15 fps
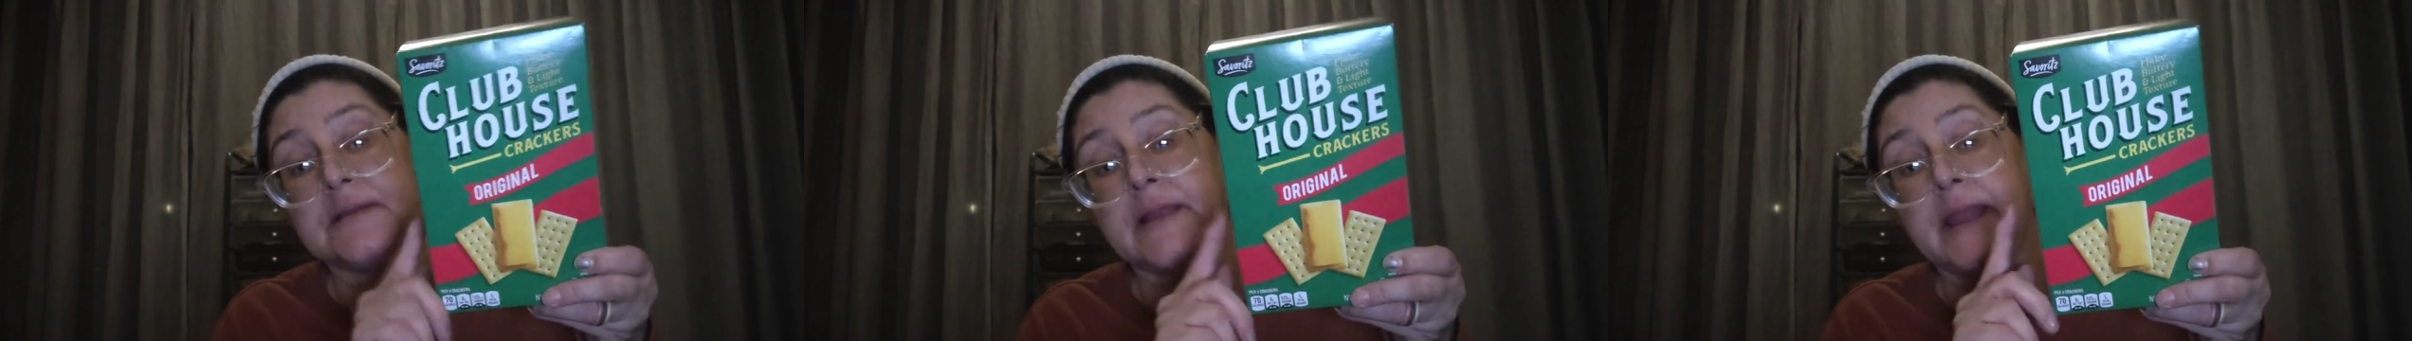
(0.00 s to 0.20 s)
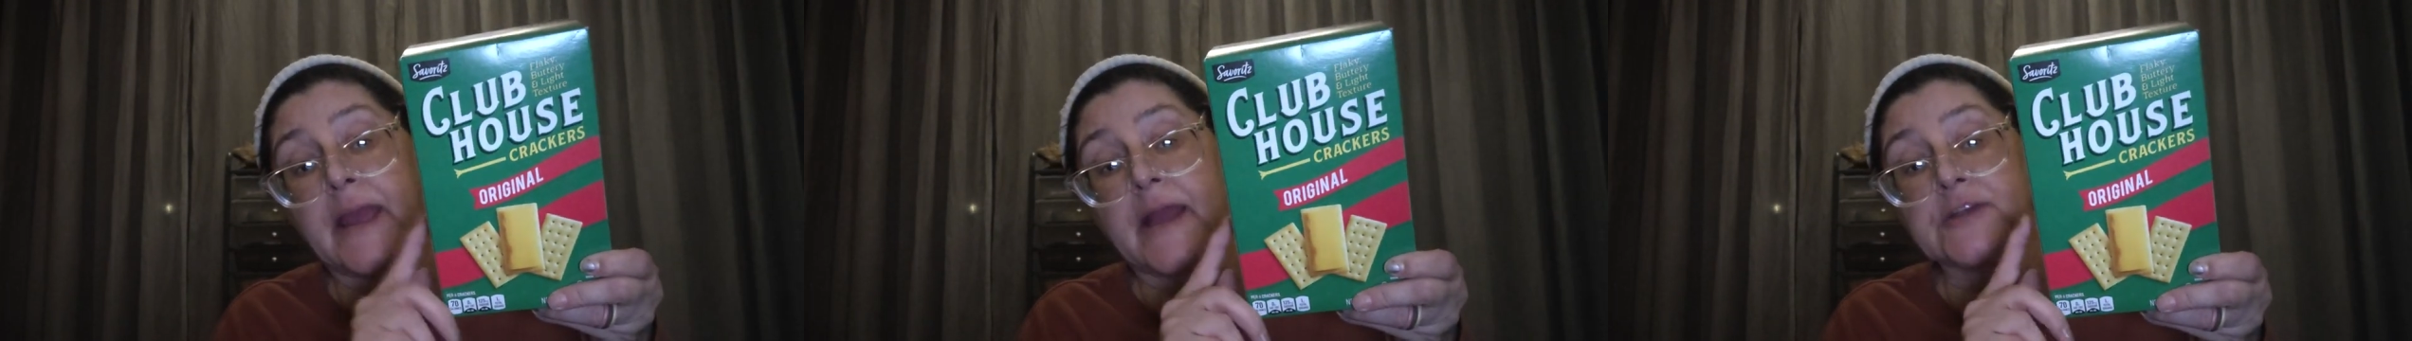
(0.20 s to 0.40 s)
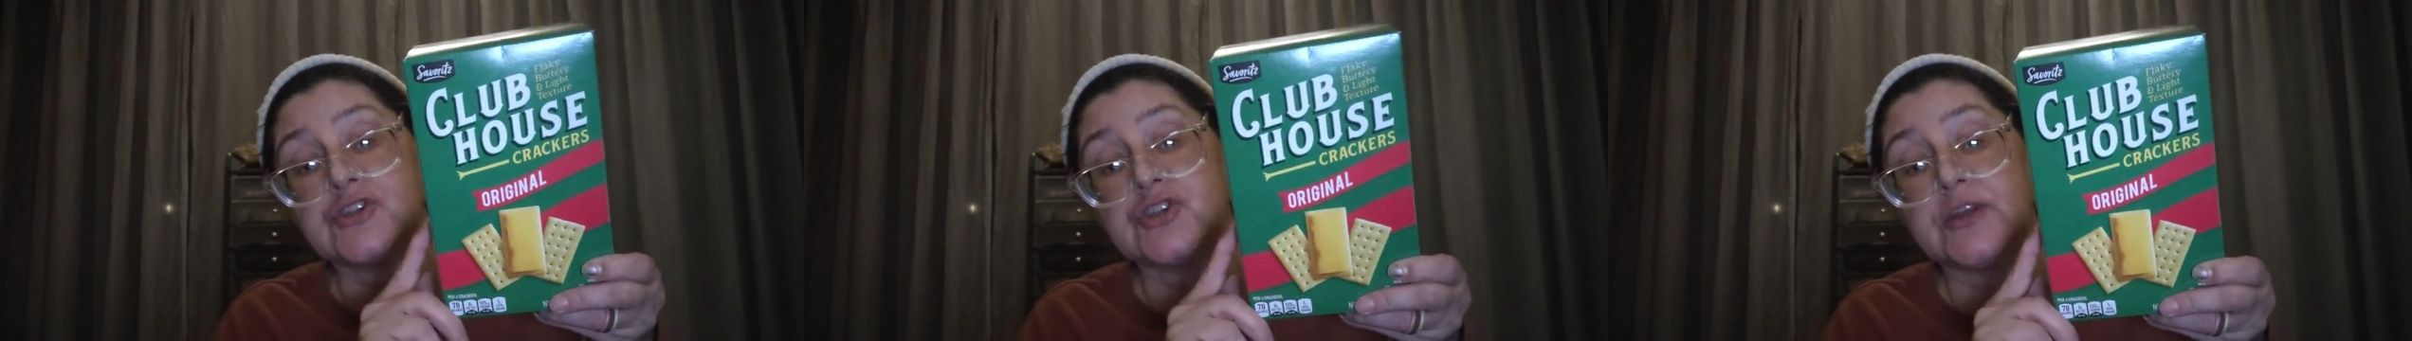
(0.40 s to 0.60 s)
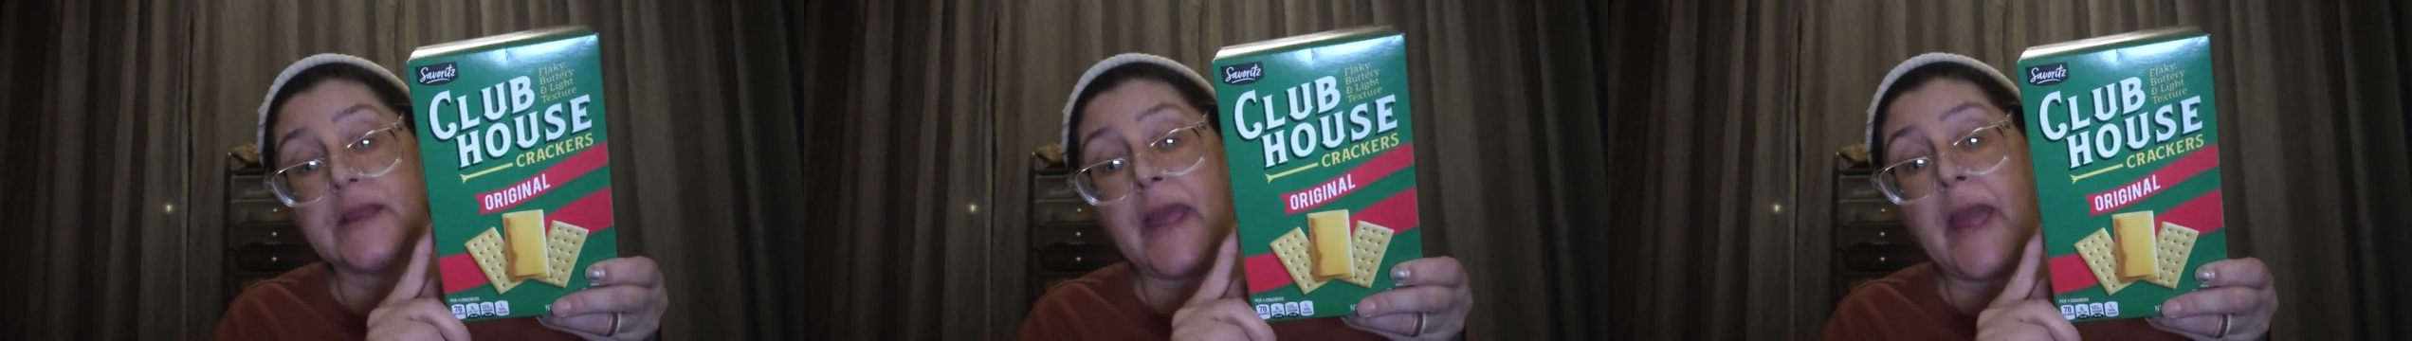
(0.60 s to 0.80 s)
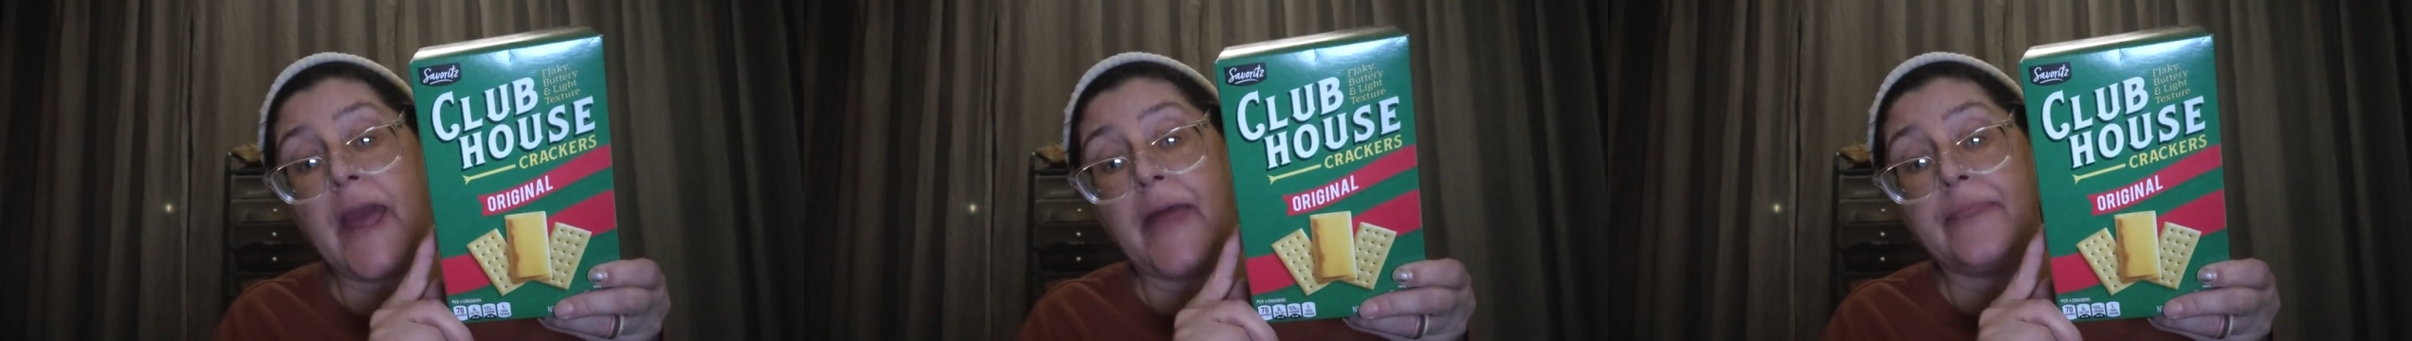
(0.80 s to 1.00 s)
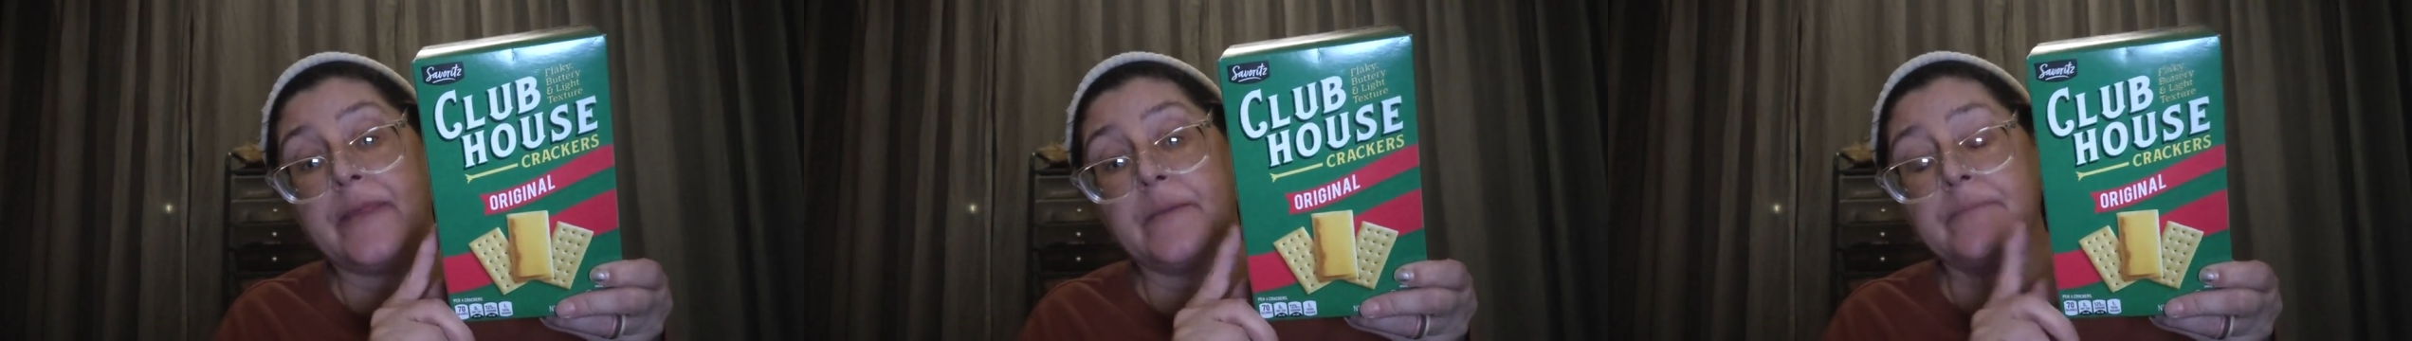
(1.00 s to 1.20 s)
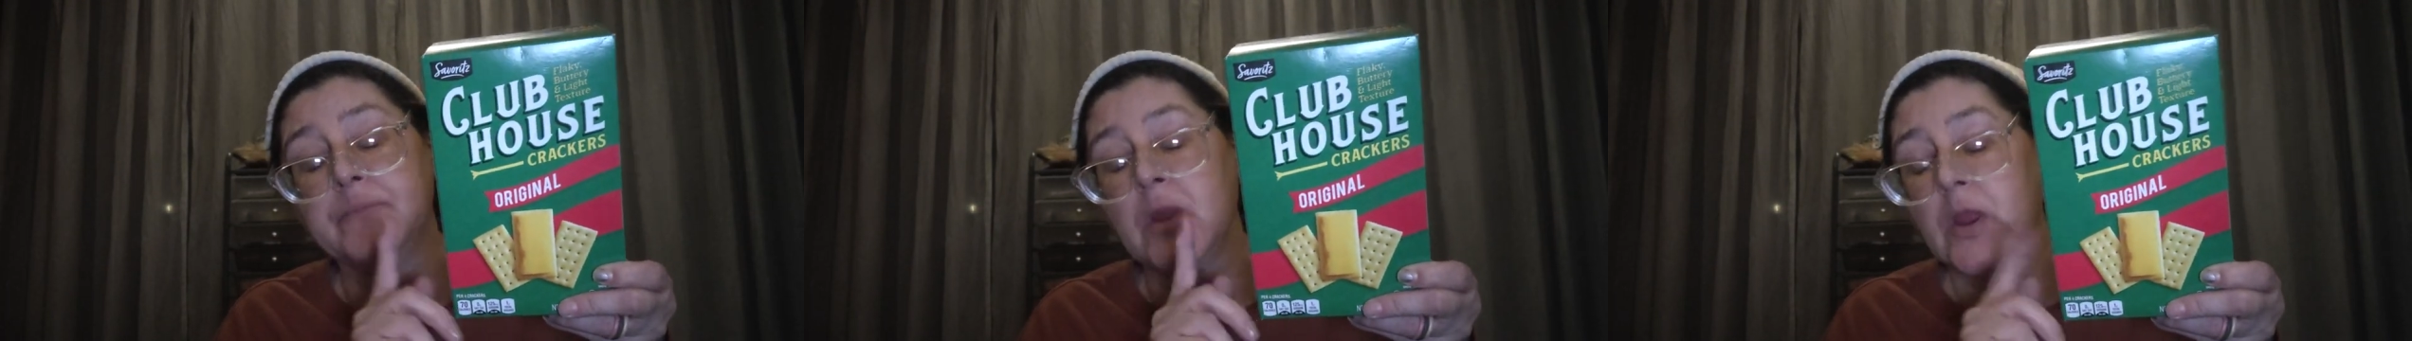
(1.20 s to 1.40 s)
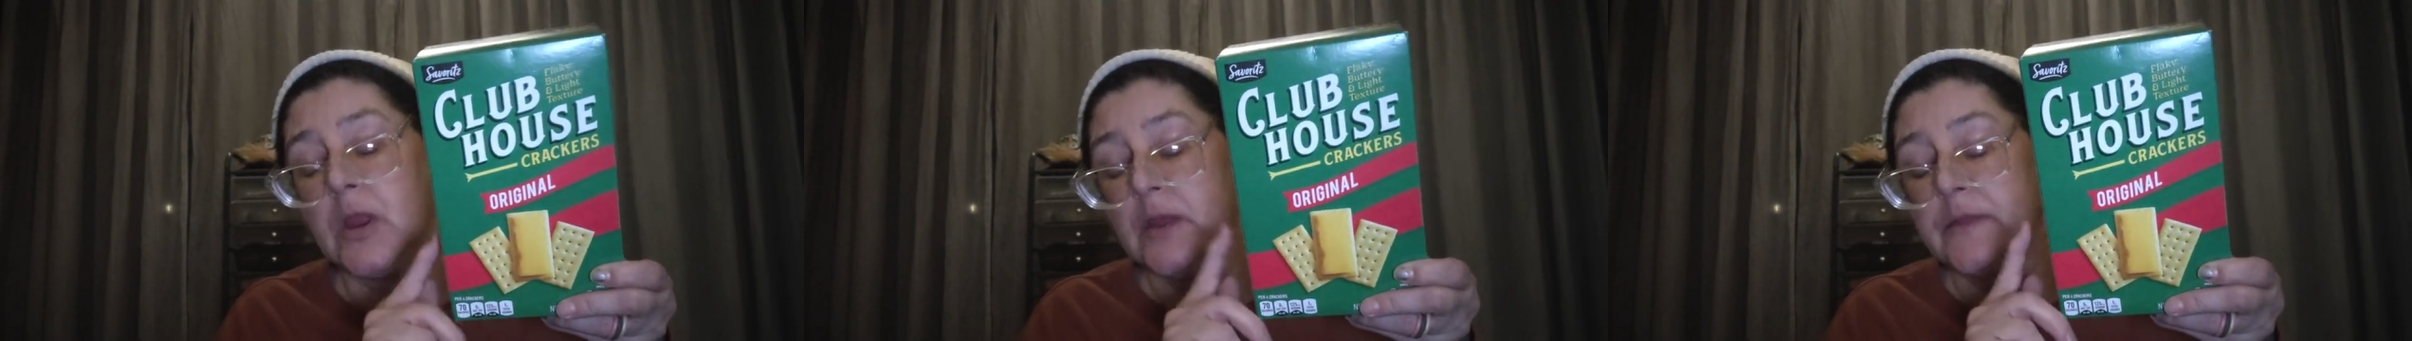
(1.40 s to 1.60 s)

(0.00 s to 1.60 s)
And they actually had them.